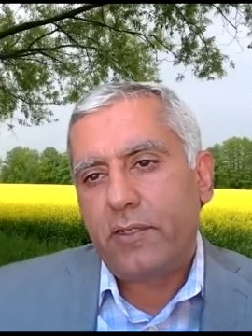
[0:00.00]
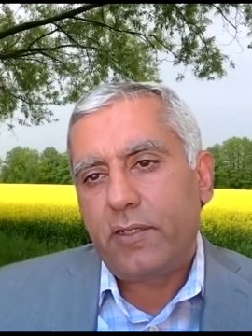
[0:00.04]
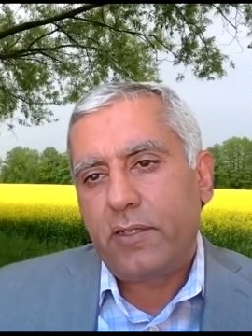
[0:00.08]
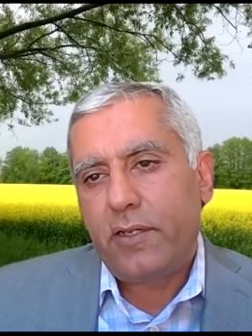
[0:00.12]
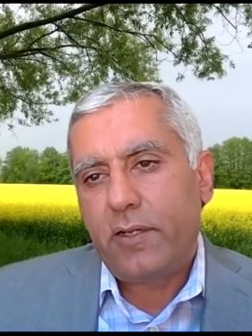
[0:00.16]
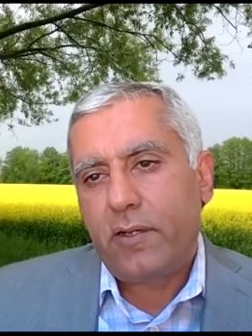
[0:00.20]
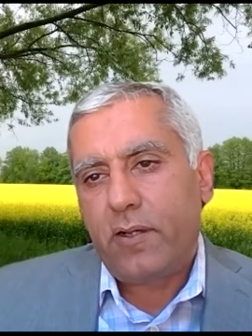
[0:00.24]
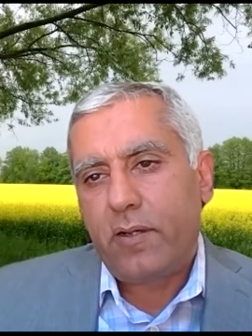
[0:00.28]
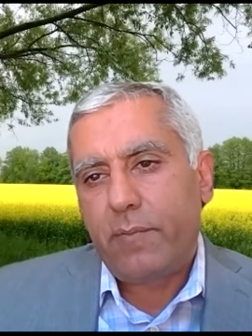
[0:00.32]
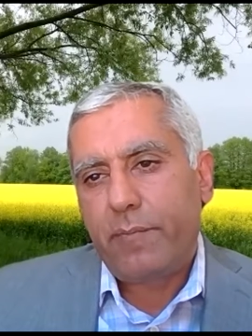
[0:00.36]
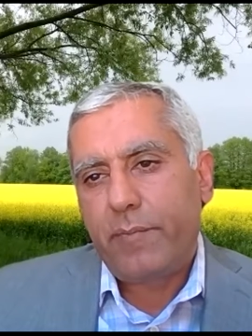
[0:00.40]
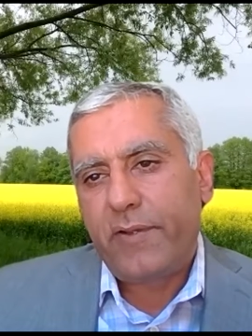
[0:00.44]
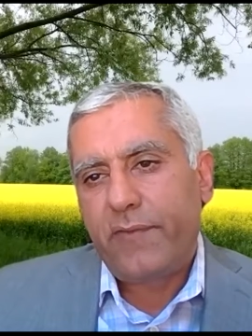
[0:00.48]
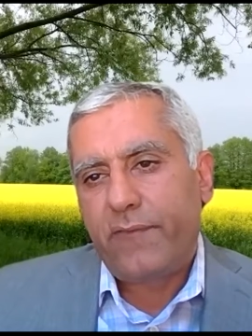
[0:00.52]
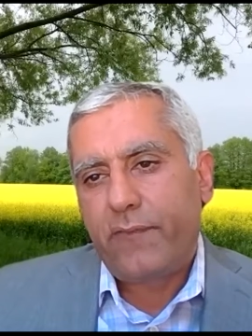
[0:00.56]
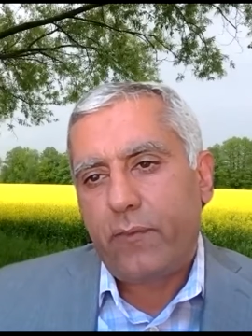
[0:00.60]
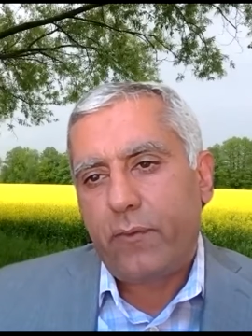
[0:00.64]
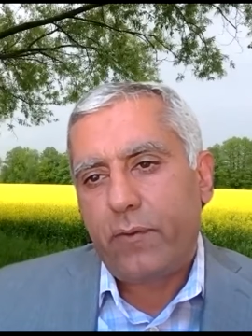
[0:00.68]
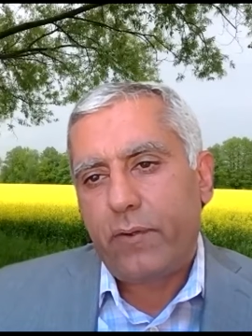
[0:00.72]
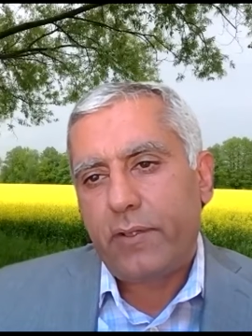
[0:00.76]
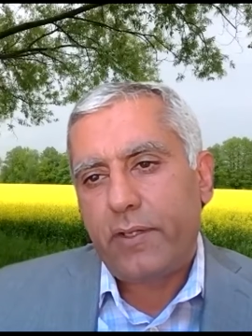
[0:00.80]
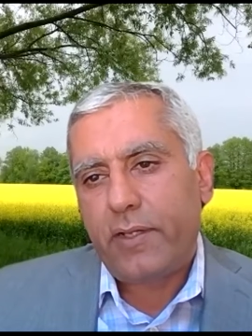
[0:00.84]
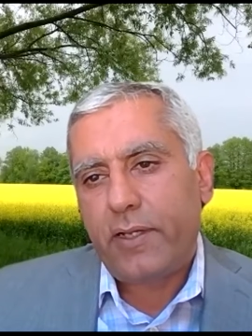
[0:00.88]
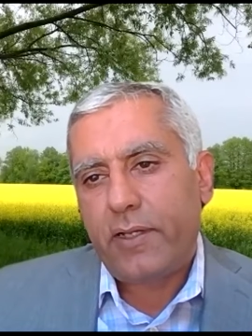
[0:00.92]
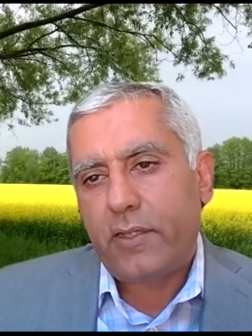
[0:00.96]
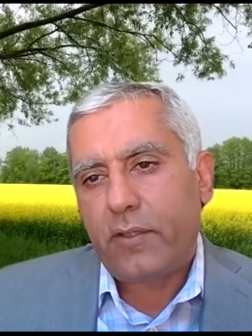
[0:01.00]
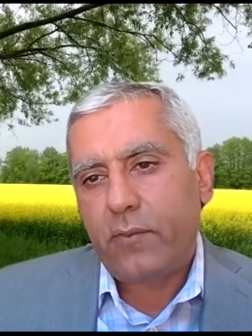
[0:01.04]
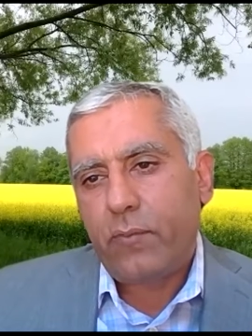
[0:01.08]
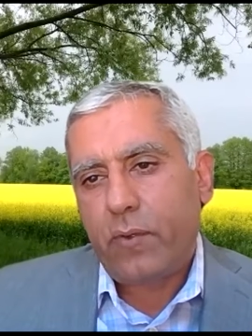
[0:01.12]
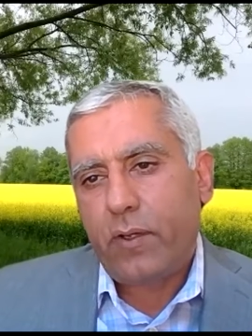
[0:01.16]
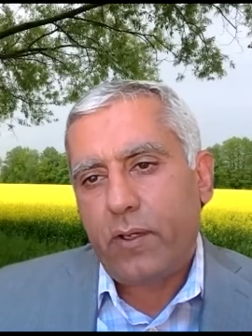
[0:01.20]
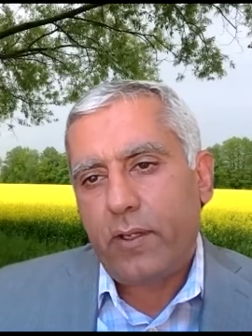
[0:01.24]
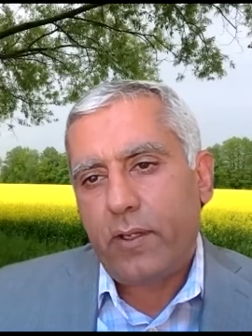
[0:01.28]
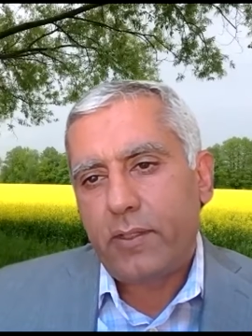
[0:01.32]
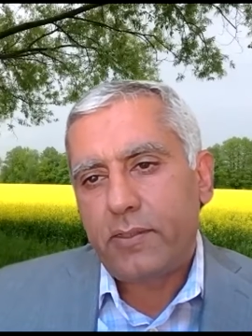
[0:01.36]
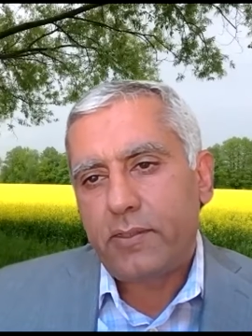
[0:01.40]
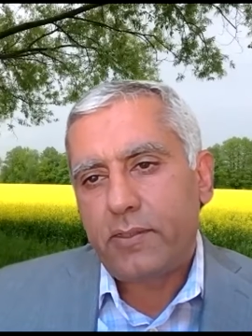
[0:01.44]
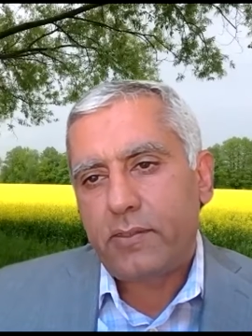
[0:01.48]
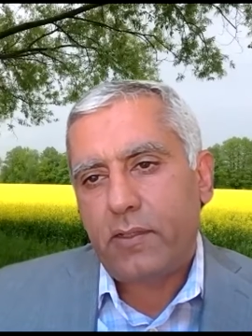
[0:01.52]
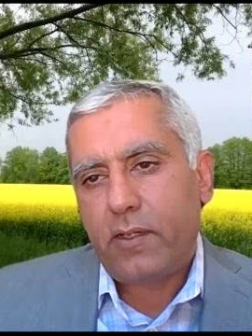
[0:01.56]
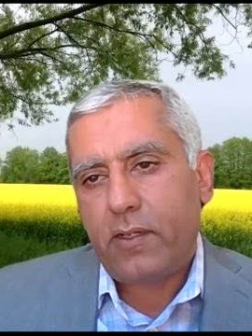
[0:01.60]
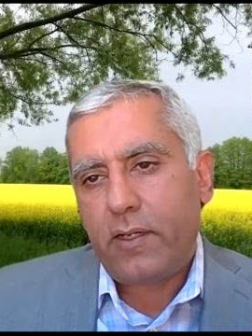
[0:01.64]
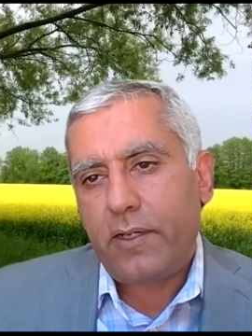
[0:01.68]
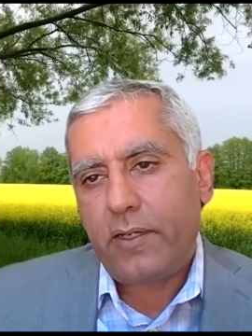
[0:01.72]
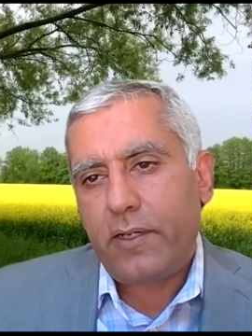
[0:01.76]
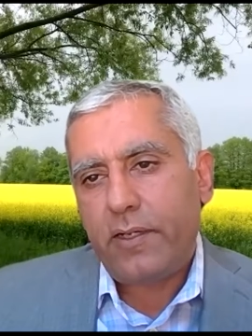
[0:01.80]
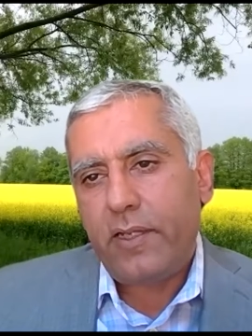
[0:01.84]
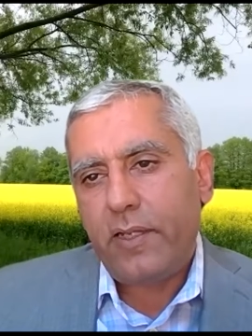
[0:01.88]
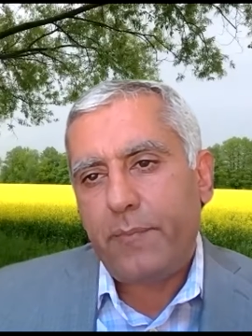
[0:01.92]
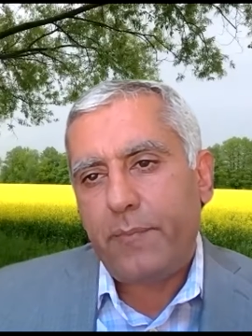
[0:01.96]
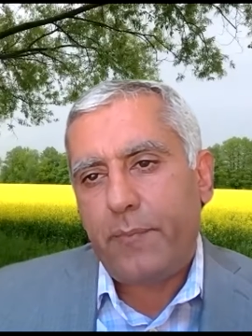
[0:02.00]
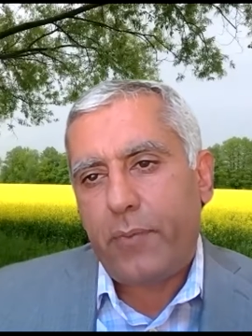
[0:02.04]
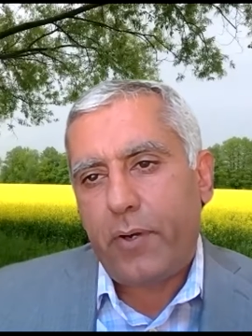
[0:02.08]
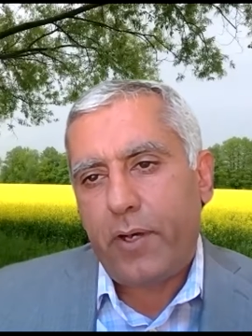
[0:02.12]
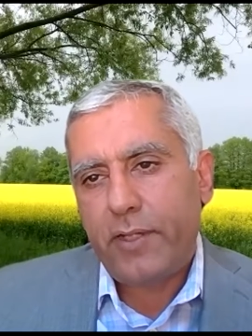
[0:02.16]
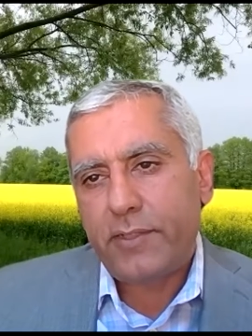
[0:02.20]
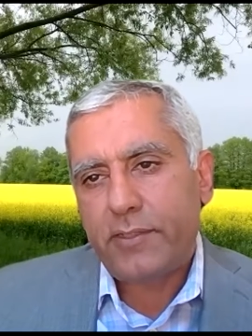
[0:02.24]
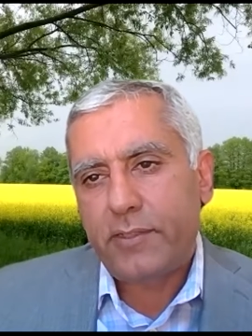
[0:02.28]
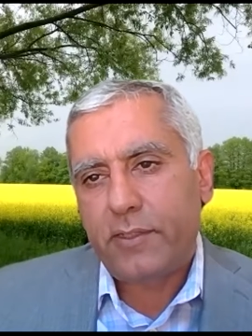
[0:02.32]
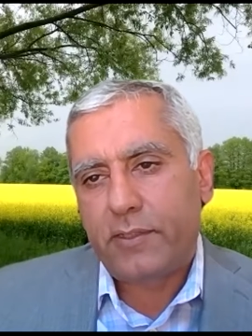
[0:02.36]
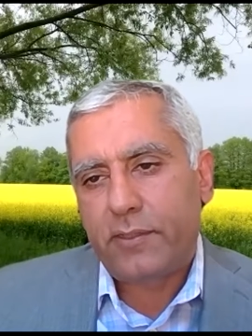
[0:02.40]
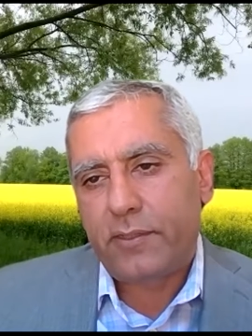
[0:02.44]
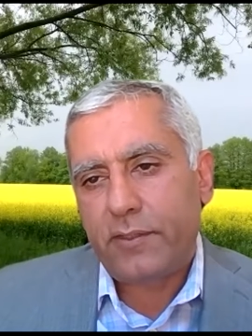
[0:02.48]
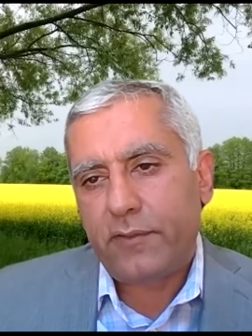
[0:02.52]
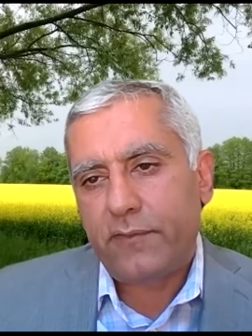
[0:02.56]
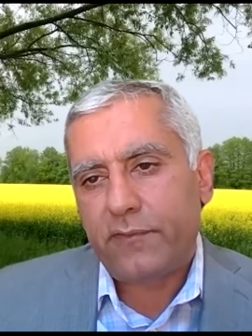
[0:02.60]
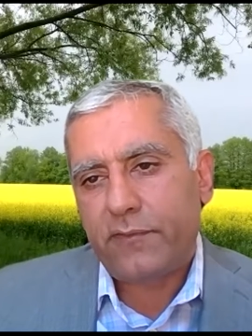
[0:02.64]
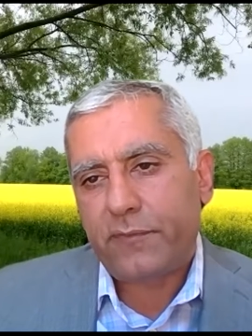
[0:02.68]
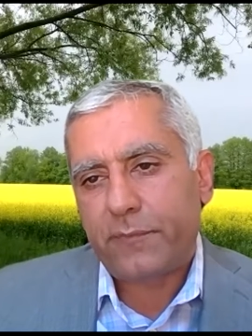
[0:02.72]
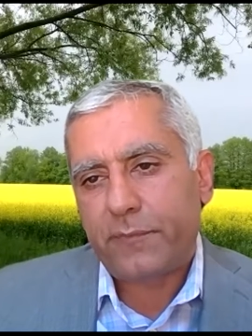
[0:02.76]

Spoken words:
Iran before that was highly positive.